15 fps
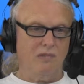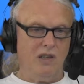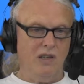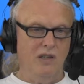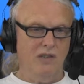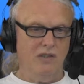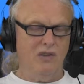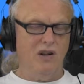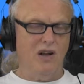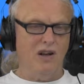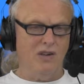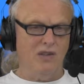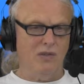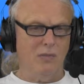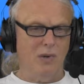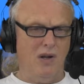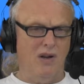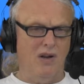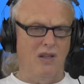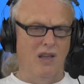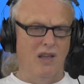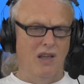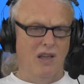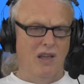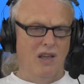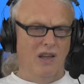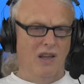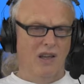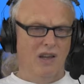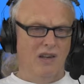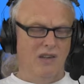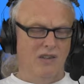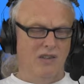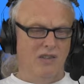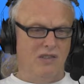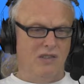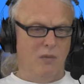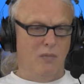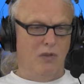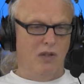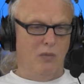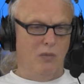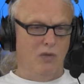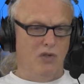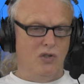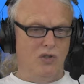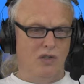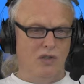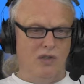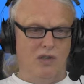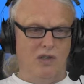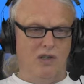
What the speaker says: it's the hardest part, and it is something which